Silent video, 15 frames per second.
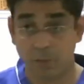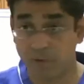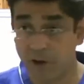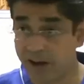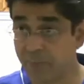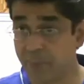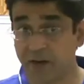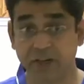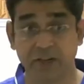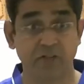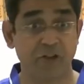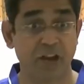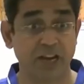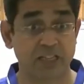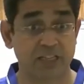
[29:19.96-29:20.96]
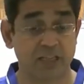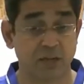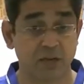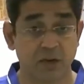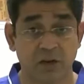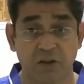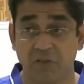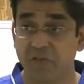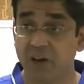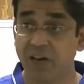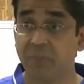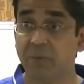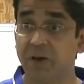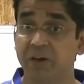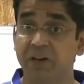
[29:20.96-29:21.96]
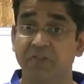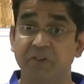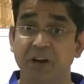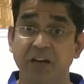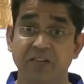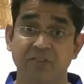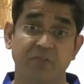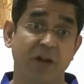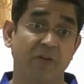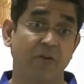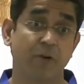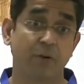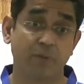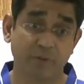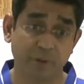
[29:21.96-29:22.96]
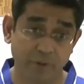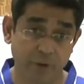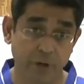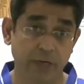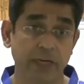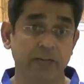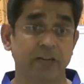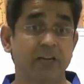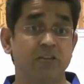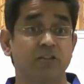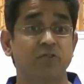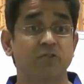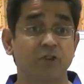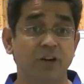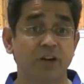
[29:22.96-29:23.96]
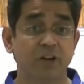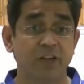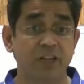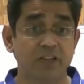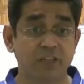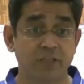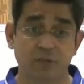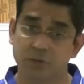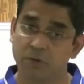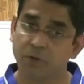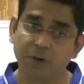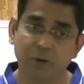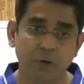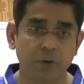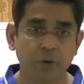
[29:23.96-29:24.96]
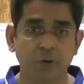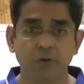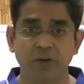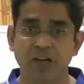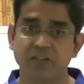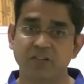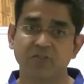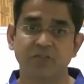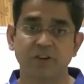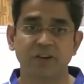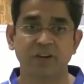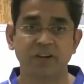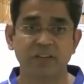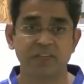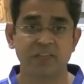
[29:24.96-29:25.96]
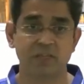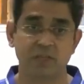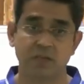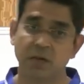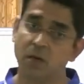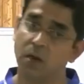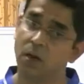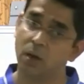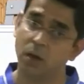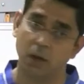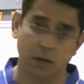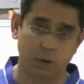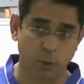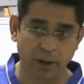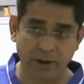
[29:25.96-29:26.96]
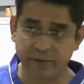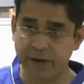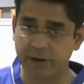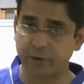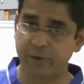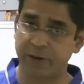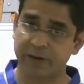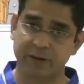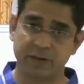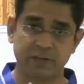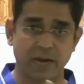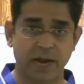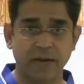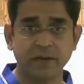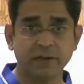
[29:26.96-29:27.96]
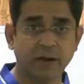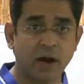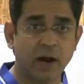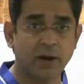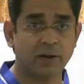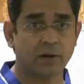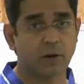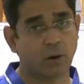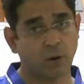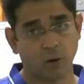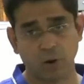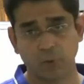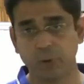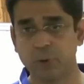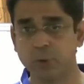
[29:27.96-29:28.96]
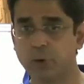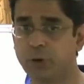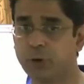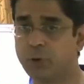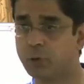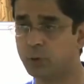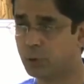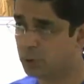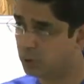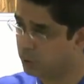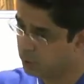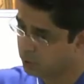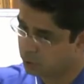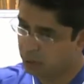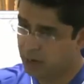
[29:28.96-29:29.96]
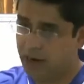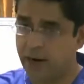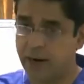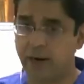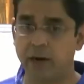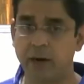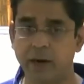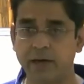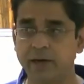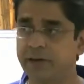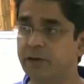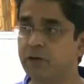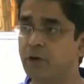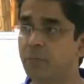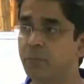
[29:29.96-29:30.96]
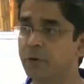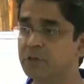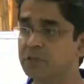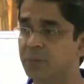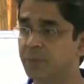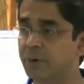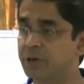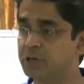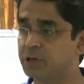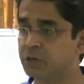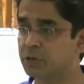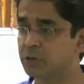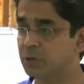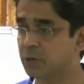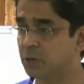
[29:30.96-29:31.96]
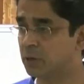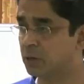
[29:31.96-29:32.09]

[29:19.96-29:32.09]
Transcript: Very big defects. Very big defects where we would need tension-free releases. So we could do tension-free releases going retrorectus and TAR, or we could do anterior component separation.